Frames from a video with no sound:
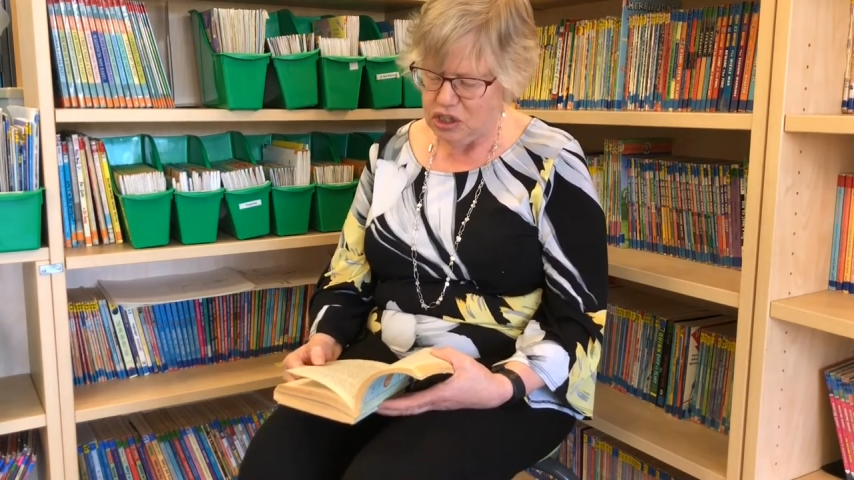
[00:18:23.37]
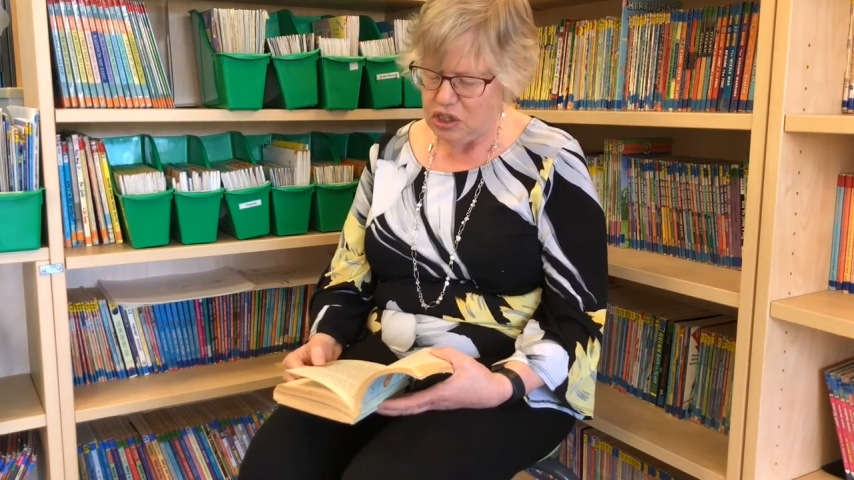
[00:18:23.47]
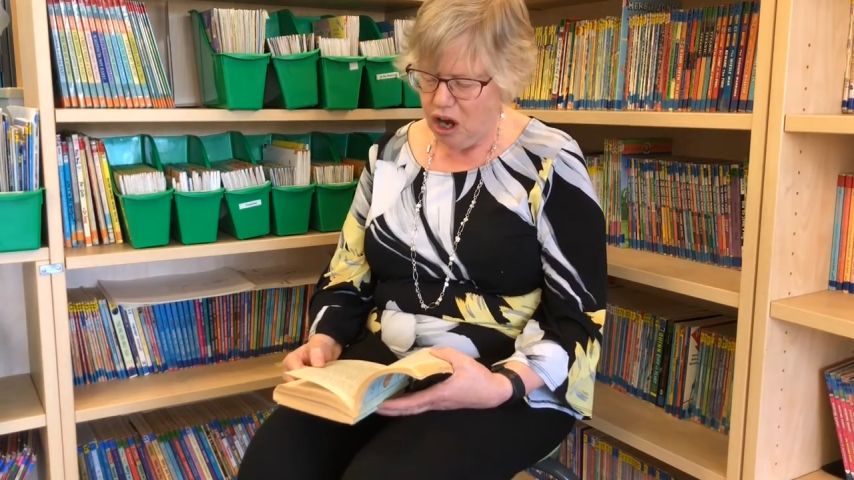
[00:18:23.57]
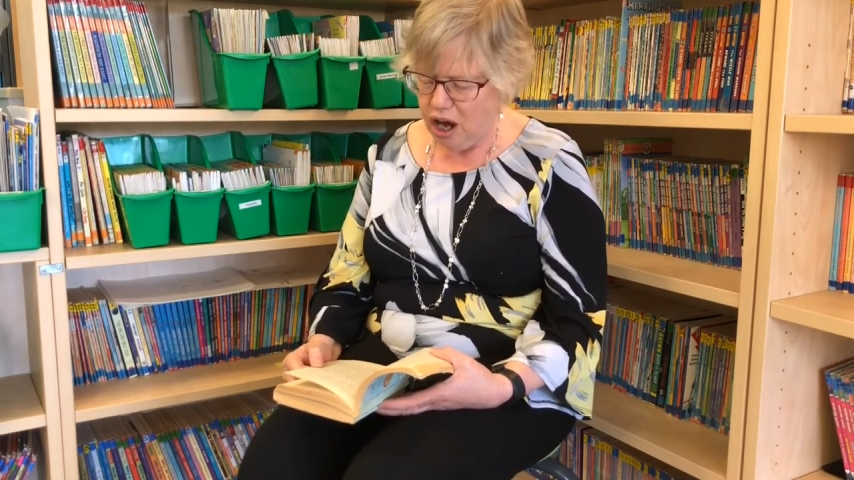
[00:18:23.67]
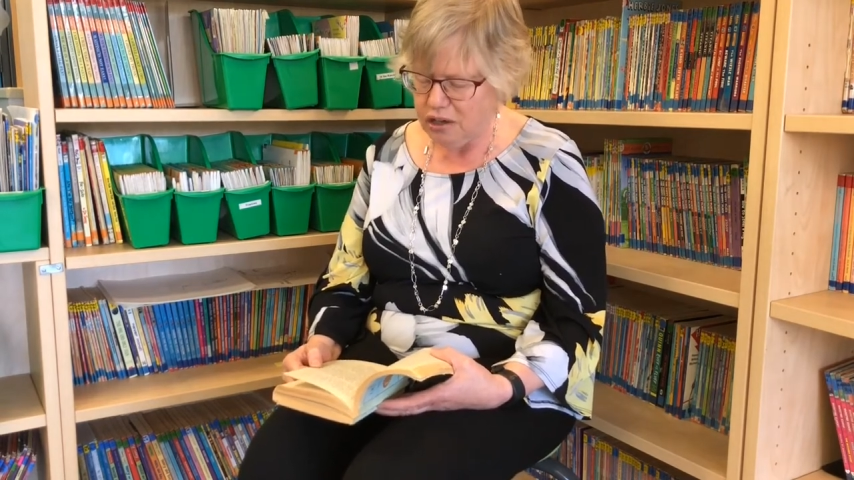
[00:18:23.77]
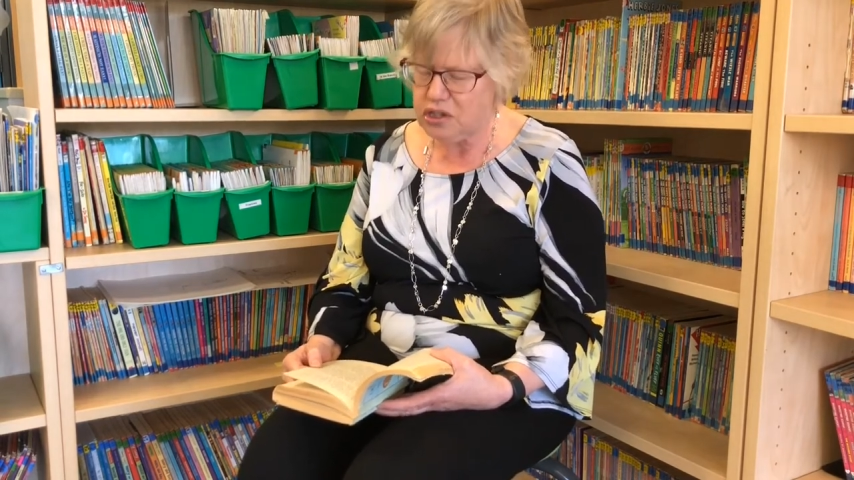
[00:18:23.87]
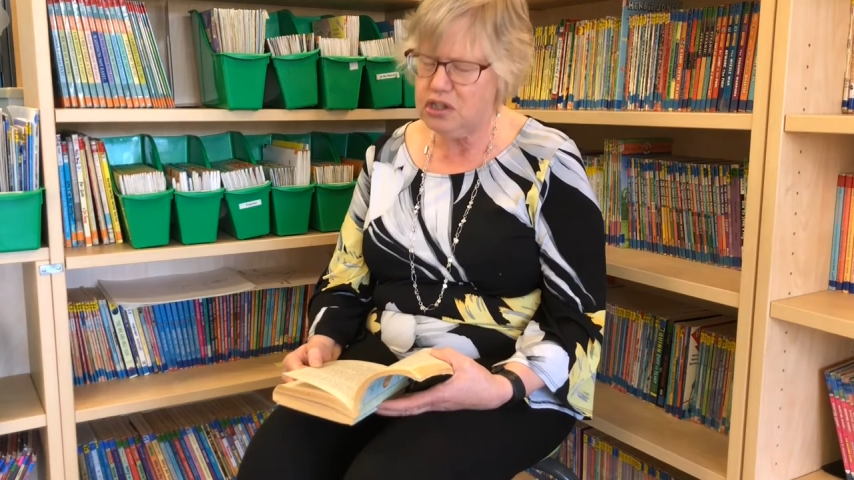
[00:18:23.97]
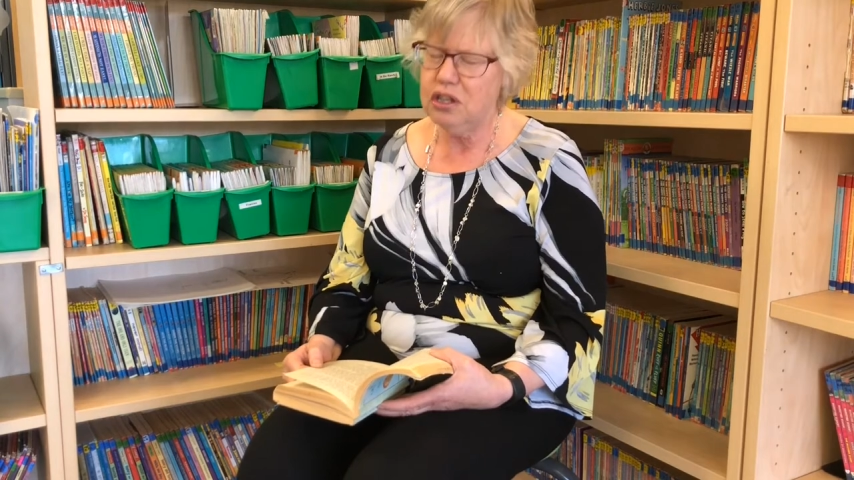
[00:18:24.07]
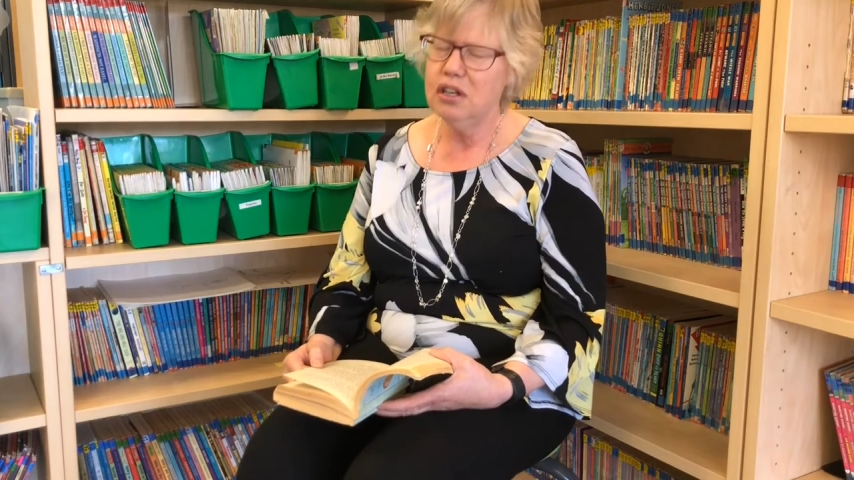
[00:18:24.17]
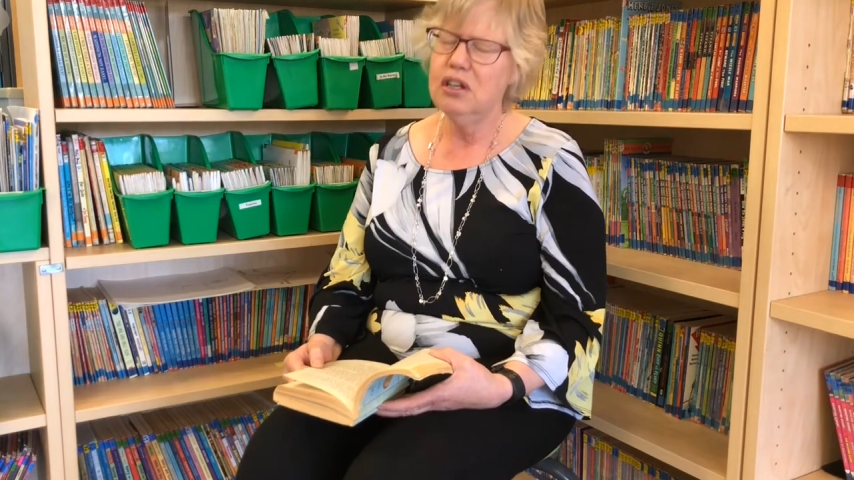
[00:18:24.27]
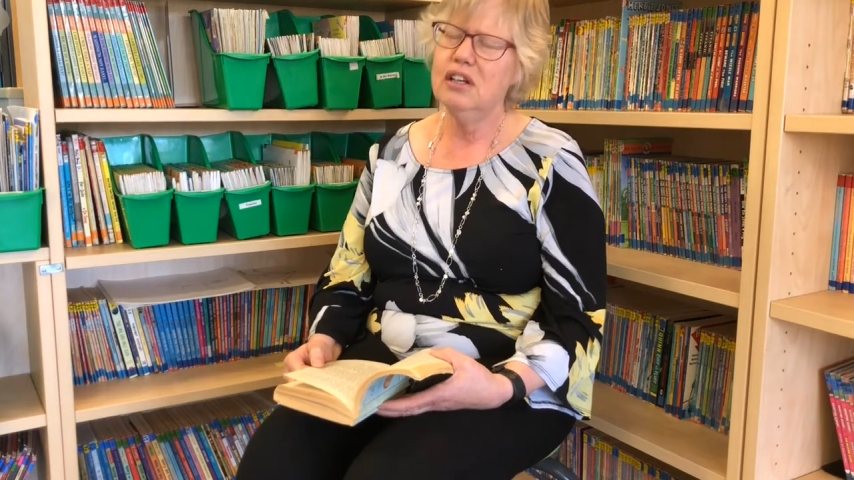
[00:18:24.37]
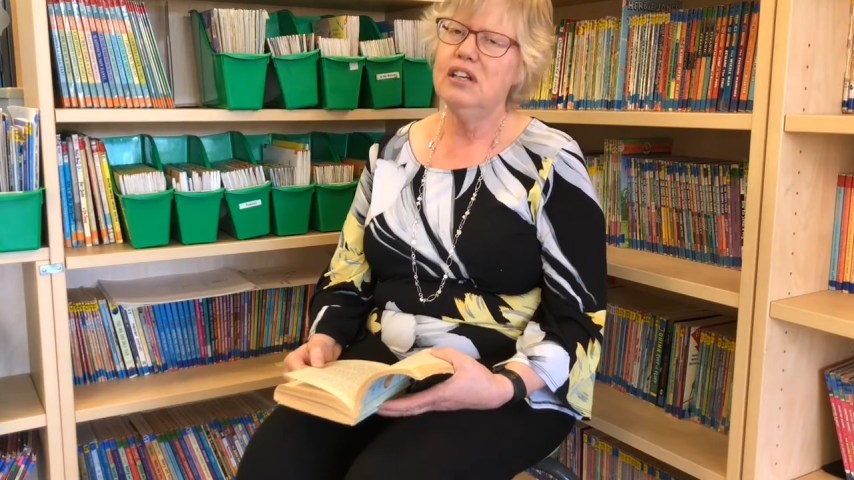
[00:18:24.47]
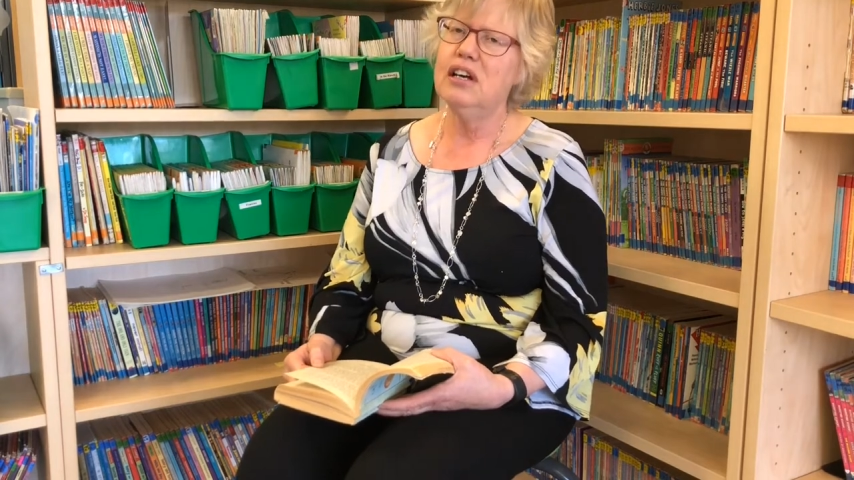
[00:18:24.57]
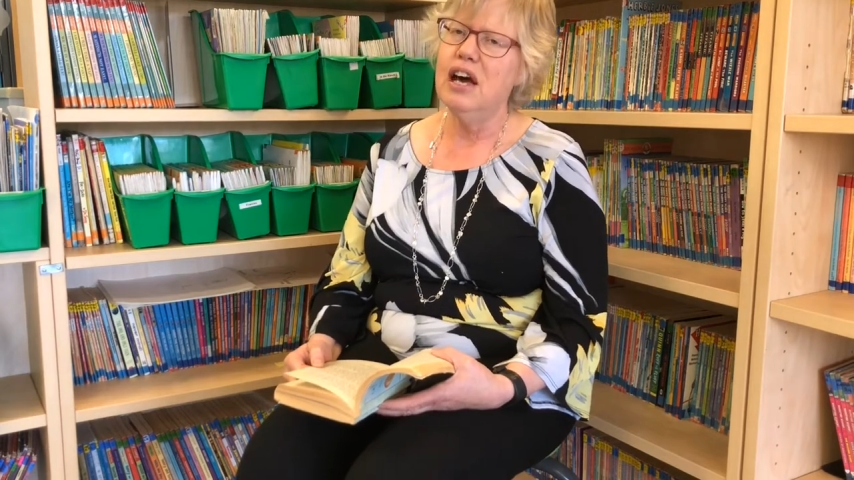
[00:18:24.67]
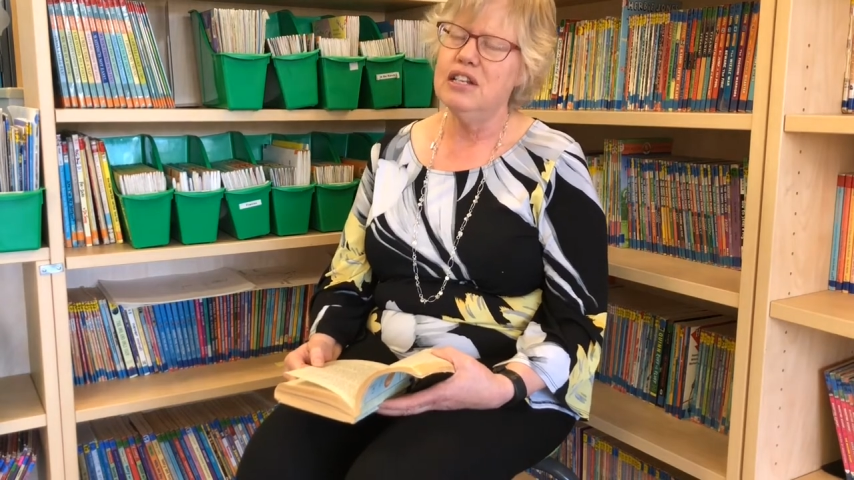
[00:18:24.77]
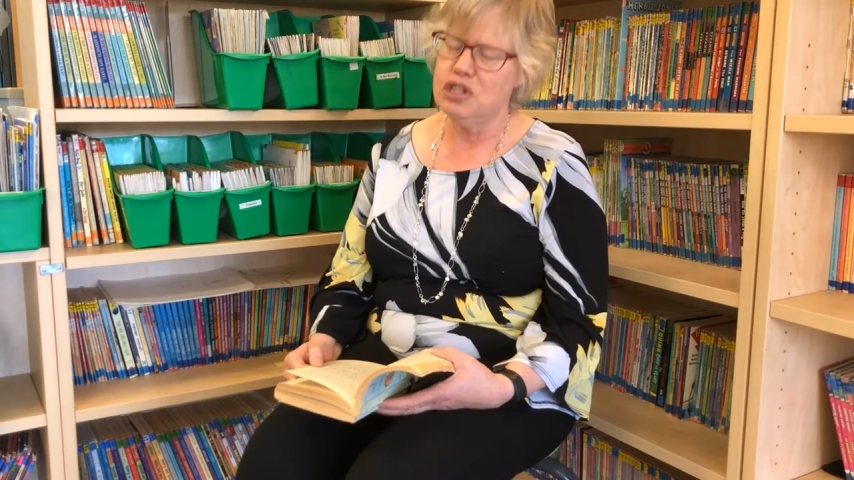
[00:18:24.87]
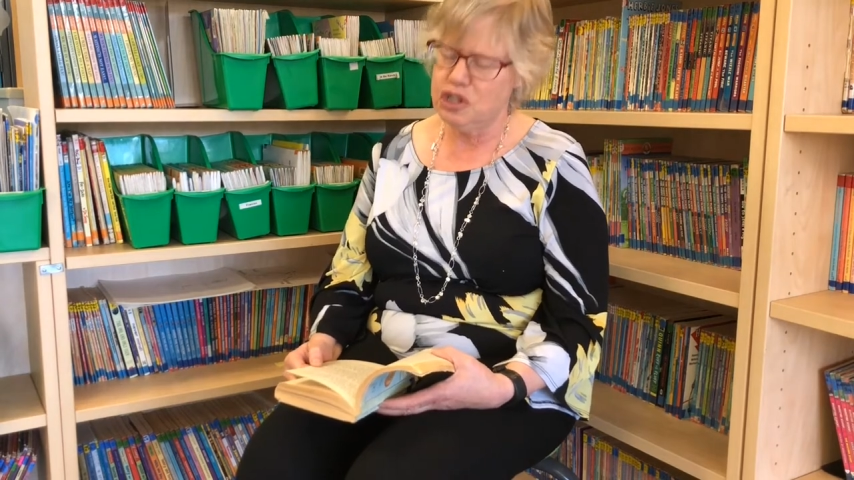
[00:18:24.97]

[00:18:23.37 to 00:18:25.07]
stalks and